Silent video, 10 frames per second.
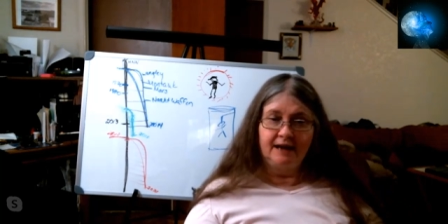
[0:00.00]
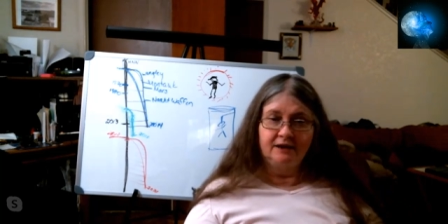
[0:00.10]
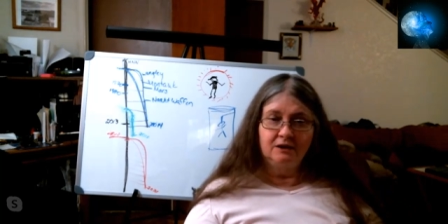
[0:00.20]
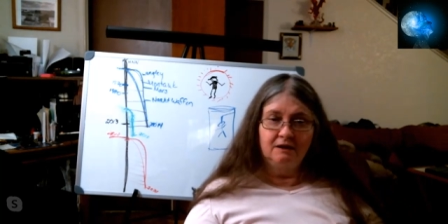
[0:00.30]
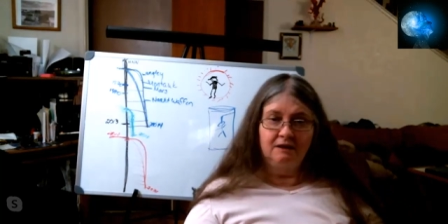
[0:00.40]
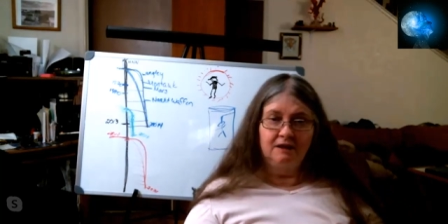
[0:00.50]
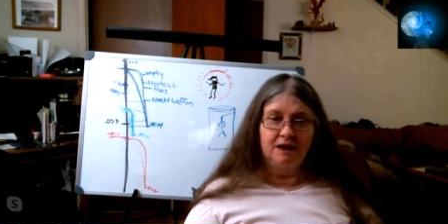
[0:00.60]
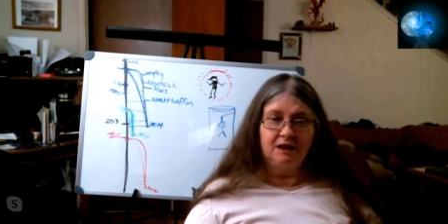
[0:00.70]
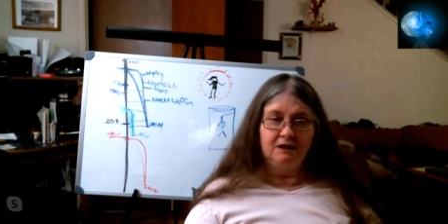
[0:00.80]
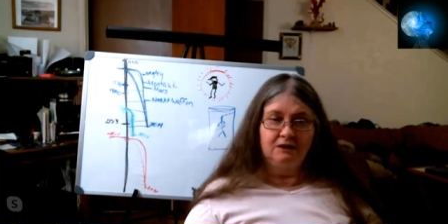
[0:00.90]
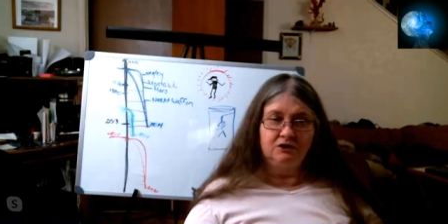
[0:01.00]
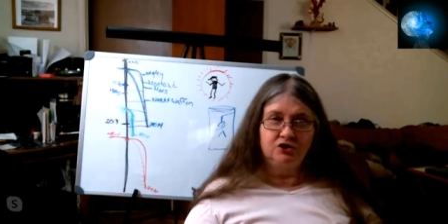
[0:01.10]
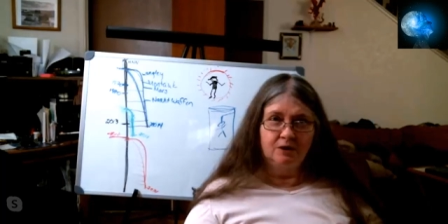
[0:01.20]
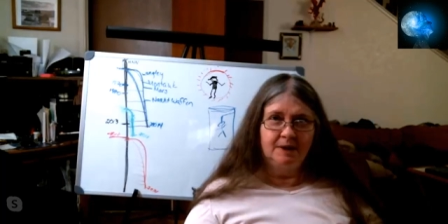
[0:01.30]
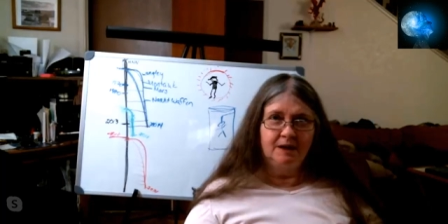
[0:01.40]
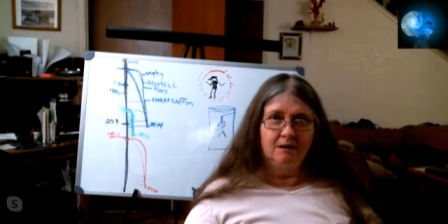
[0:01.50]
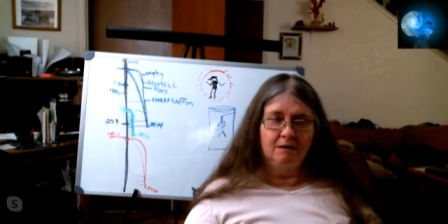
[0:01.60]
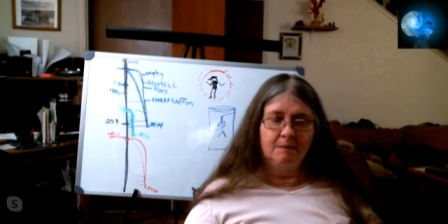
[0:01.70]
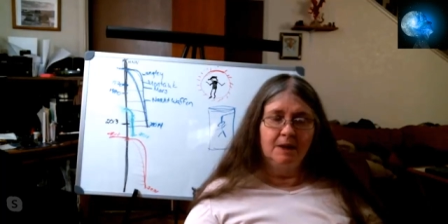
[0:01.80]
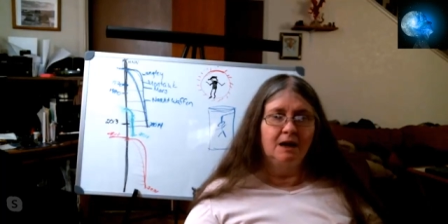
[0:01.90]
the
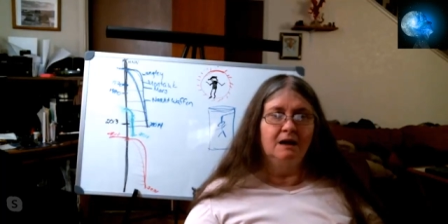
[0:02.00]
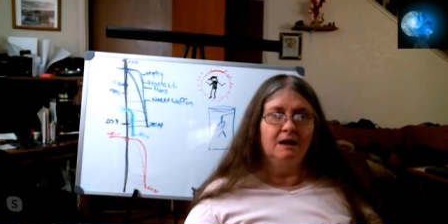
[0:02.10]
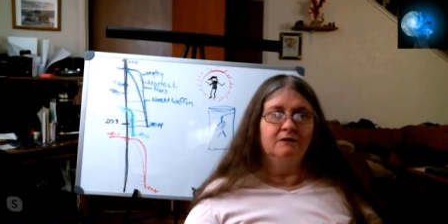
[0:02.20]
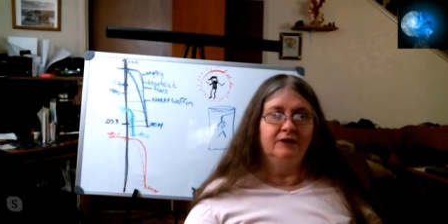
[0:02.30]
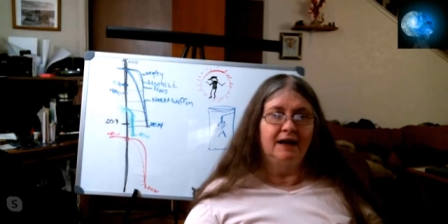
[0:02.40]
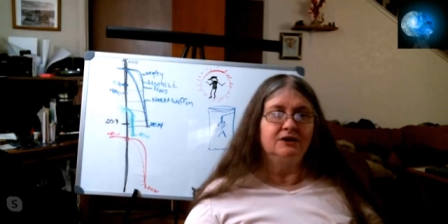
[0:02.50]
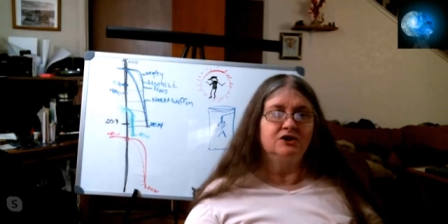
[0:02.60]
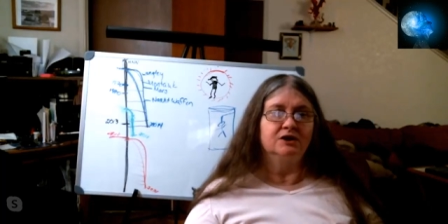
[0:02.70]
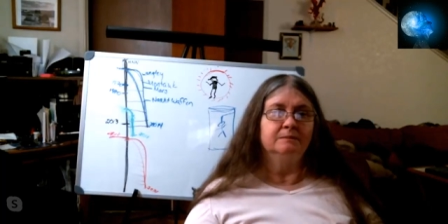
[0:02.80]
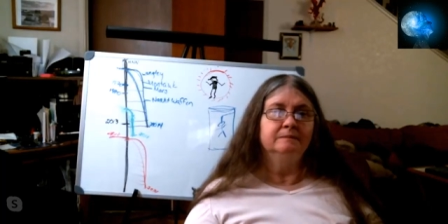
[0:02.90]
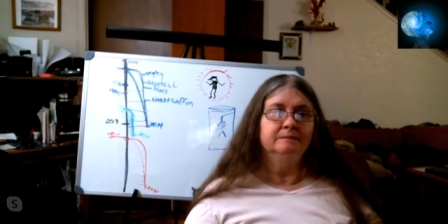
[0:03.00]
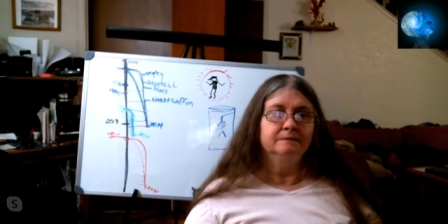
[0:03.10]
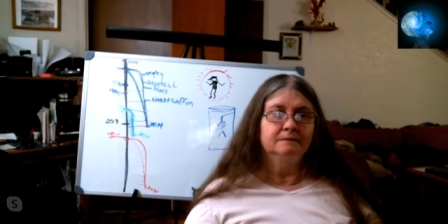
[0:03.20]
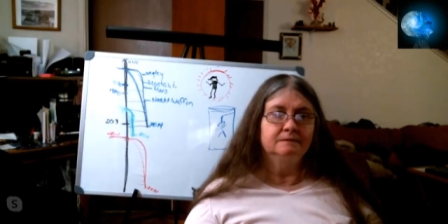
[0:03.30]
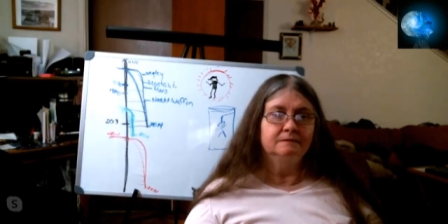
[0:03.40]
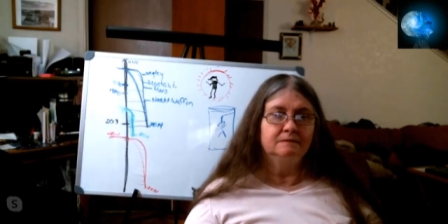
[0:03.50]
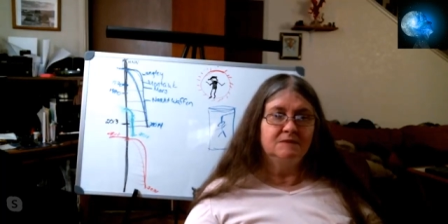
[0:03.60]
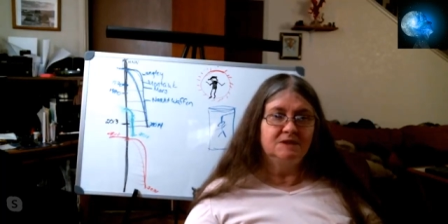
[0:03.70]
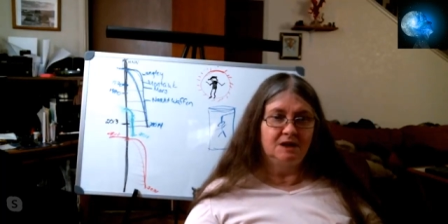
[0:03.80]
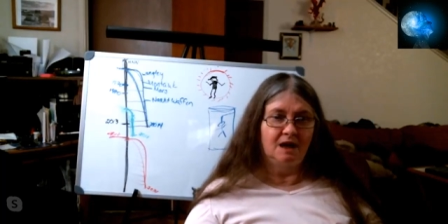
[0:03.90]
German Armada flagship
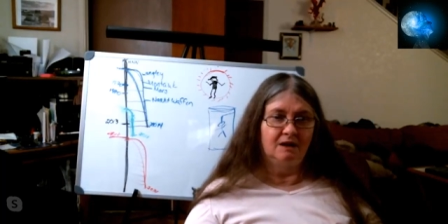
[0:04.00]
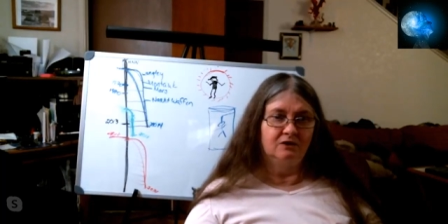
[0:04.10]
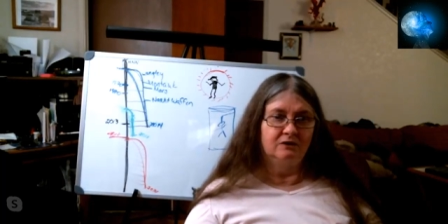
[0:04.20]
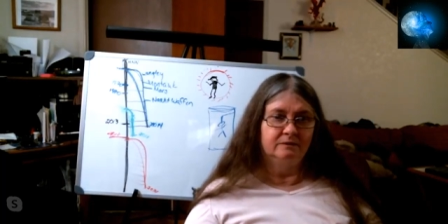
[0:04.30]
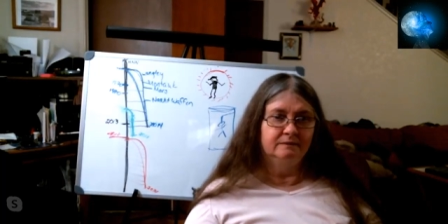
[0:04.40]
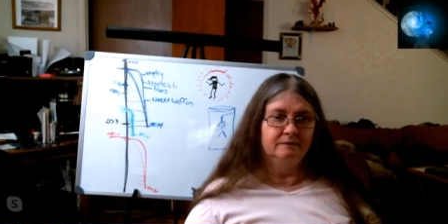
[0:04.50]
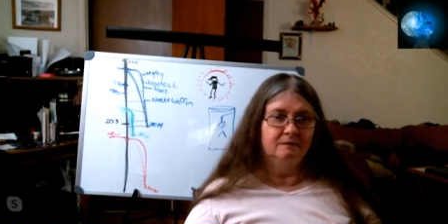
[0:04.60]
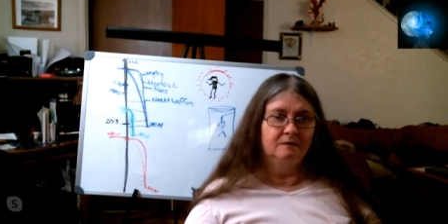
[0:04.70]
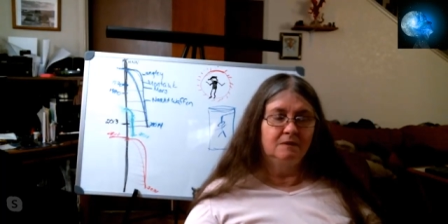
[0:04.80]
together.